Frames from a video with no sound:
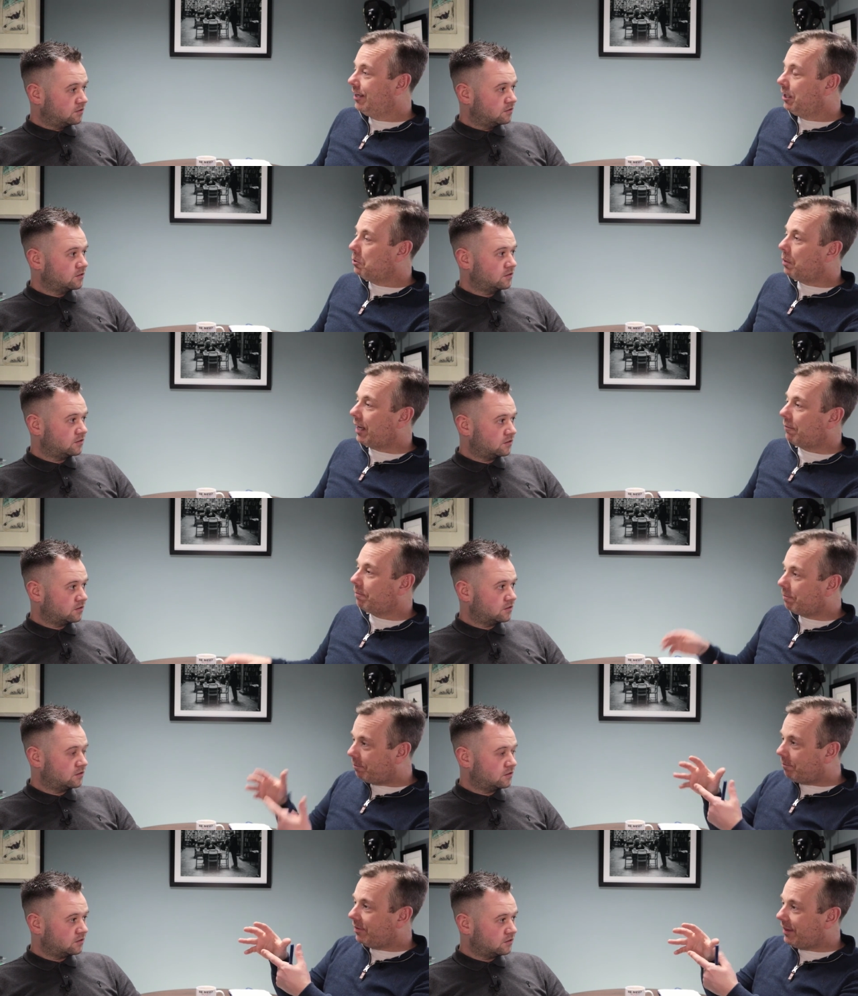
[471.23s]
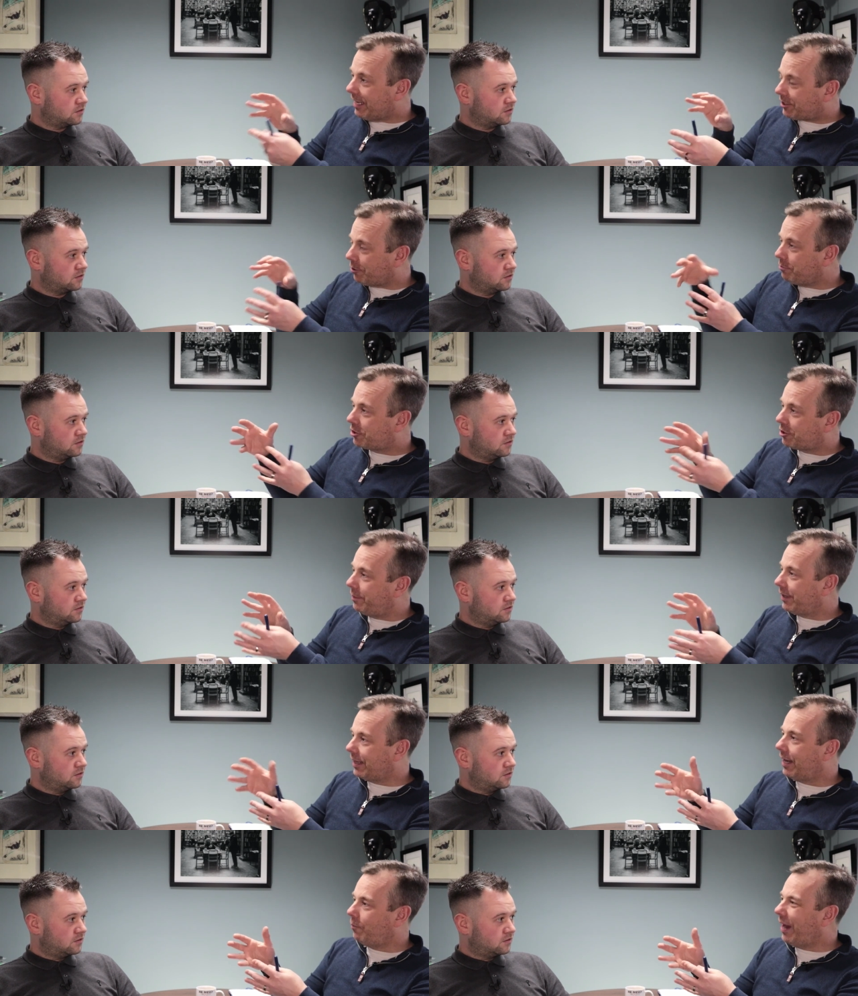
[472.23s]
Speaker 1: Well, they're doing something
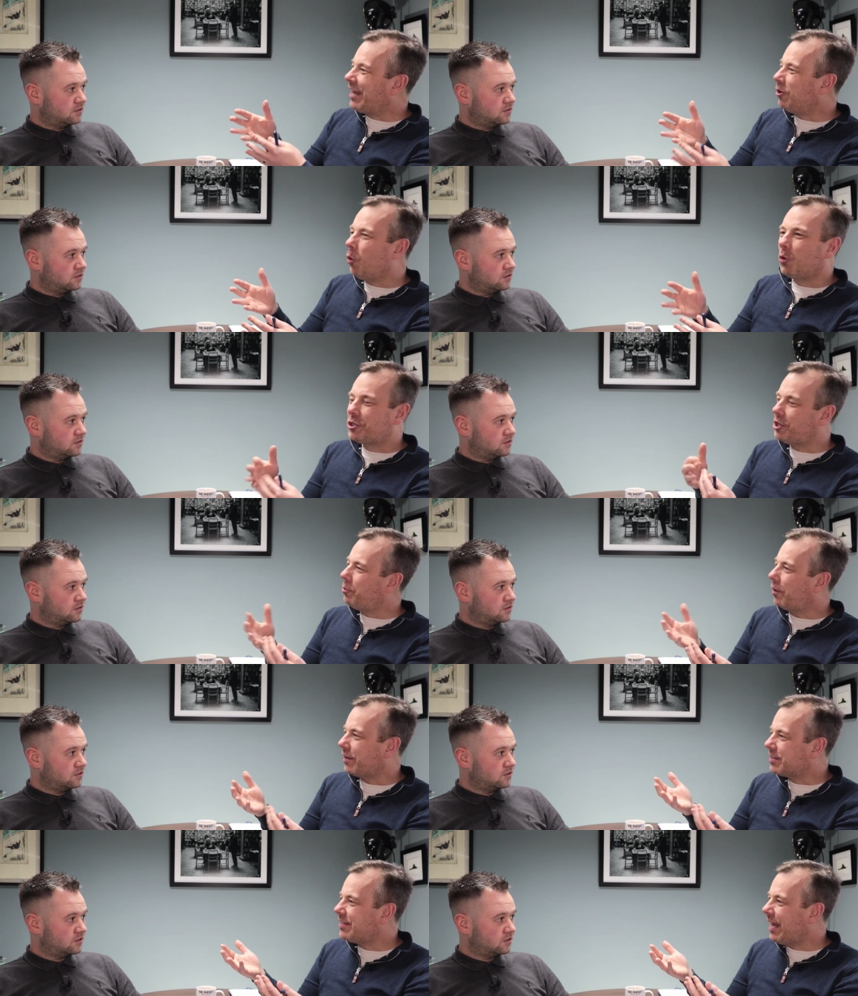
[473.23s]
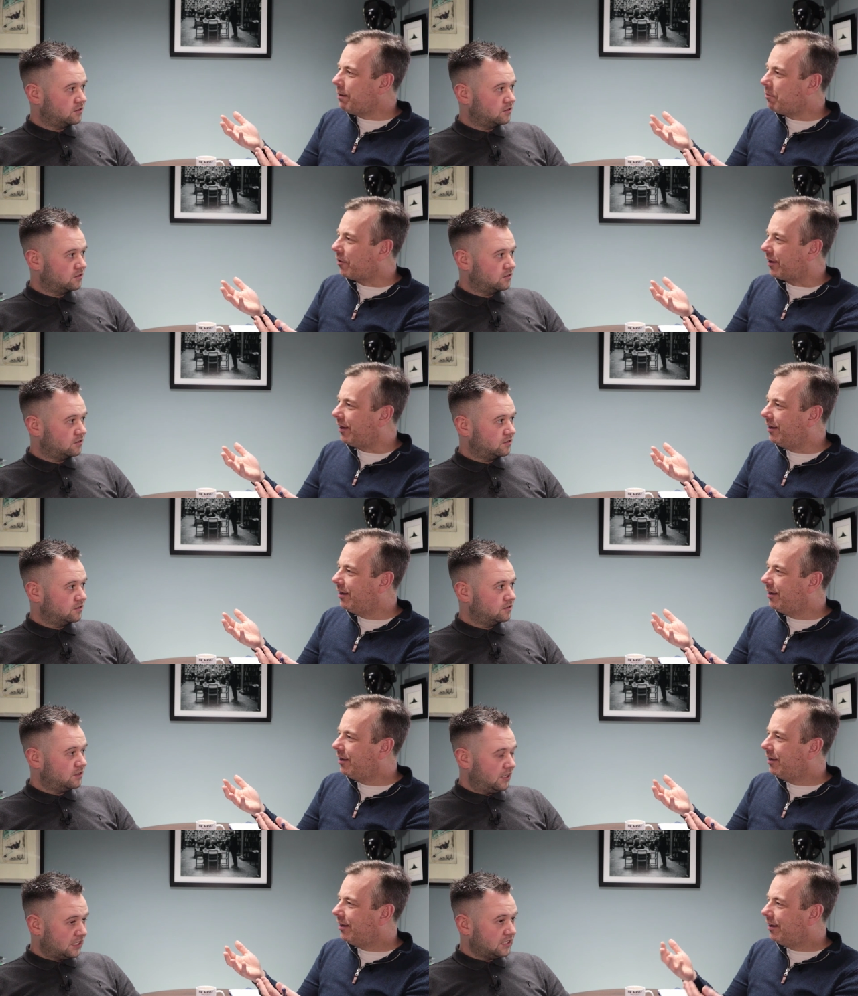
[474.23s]
that where no two are the same, are they? Uh,
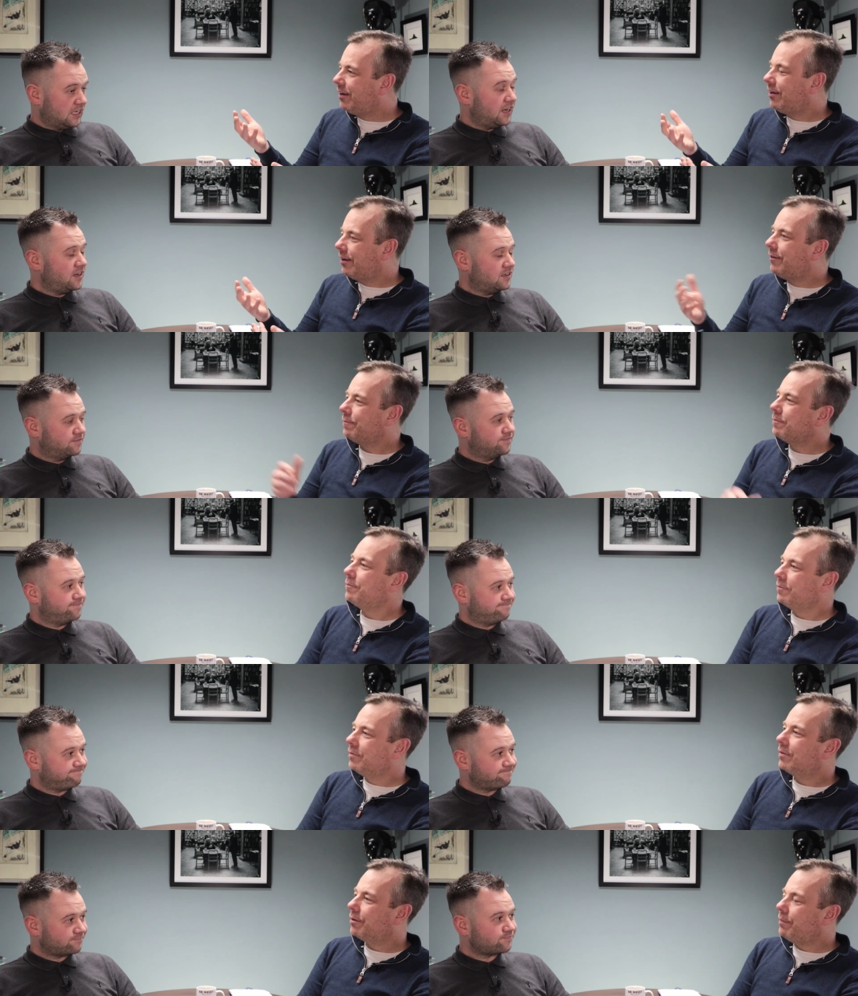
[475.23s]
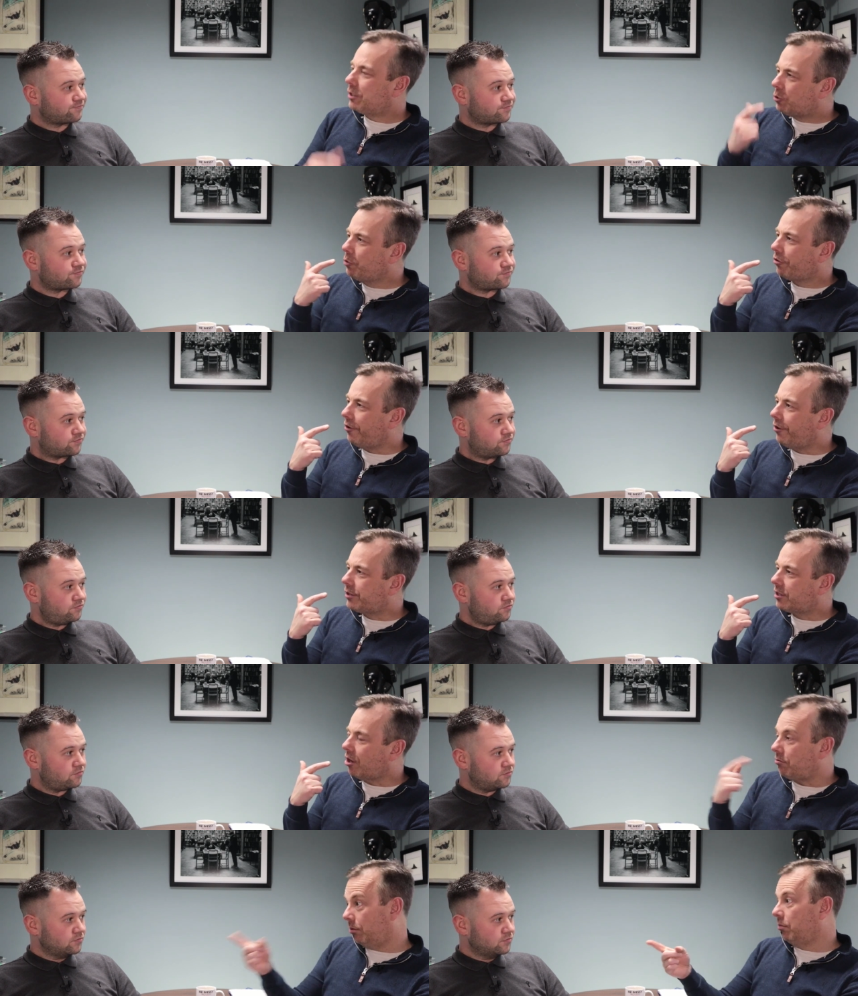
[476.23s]
yeah my tooth hurts, oh,
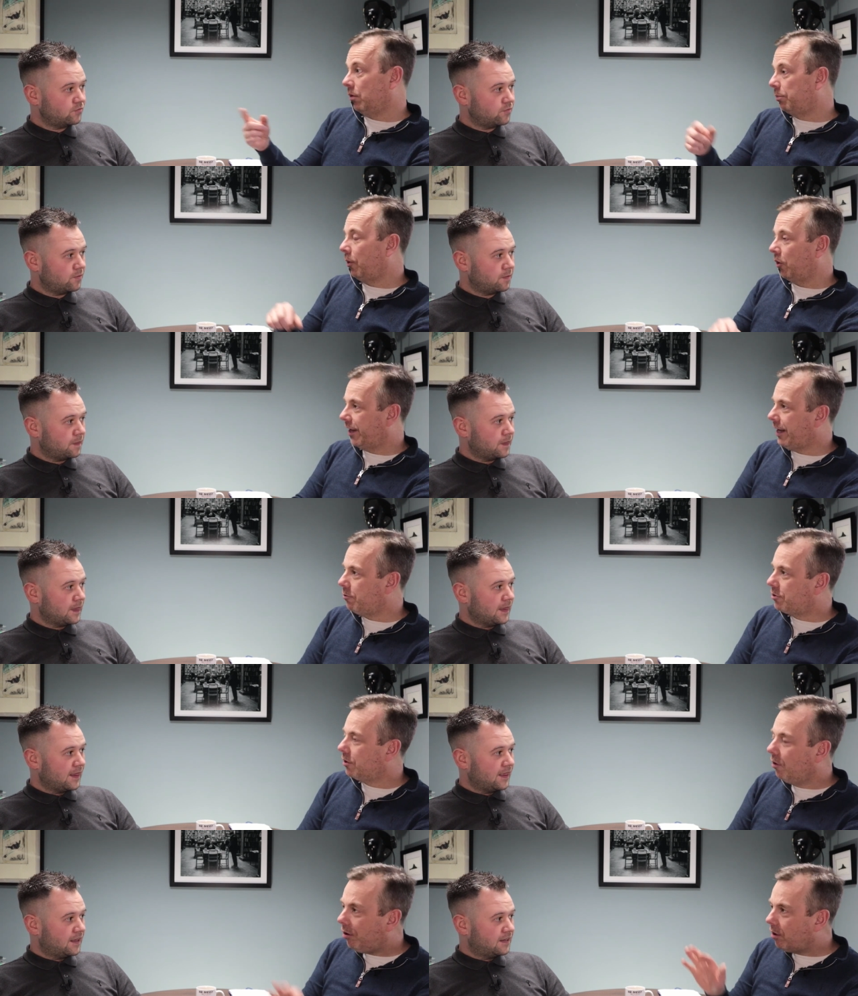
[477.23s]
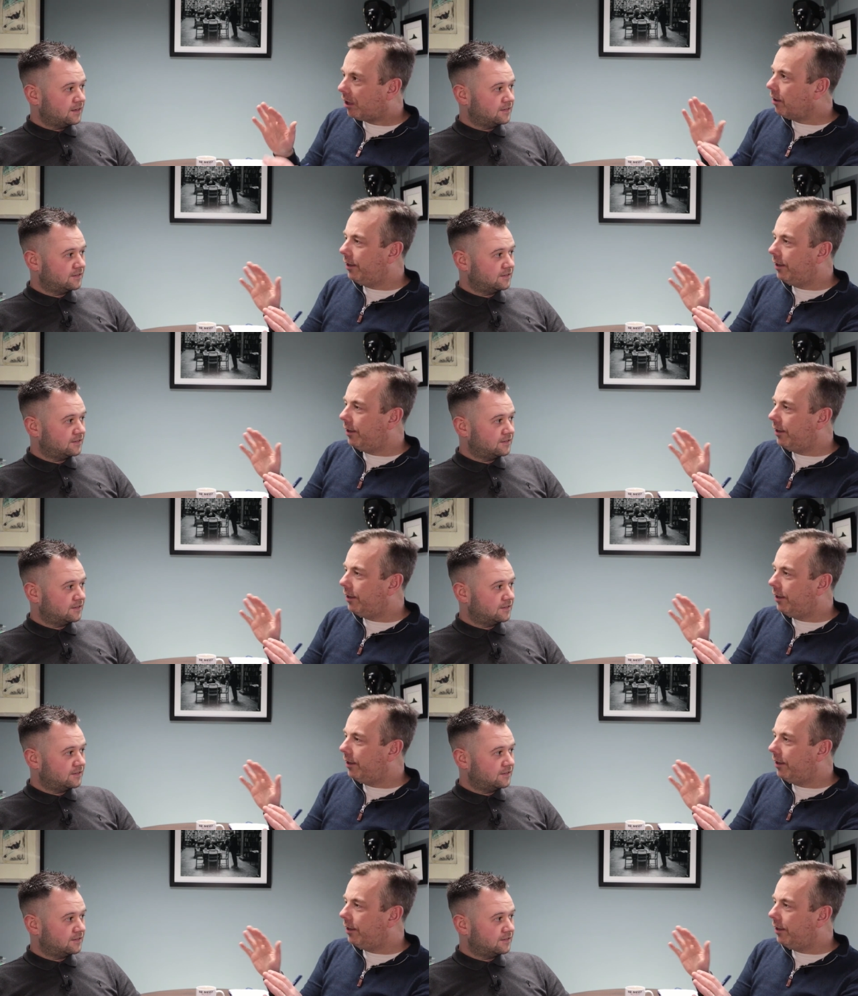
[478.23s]
well, we'll pull it out. Oh, no, I